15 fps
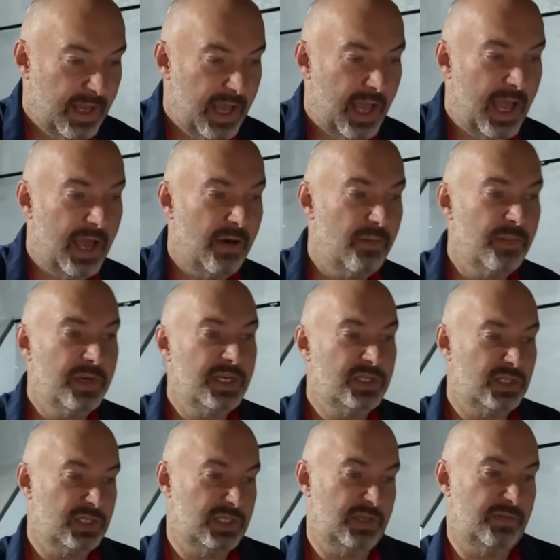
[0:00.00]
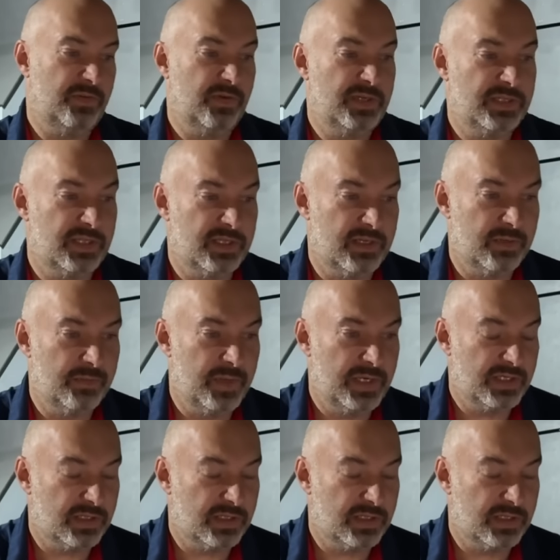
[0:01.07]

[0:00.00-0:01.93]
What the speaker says: how many GT3s are there going to be?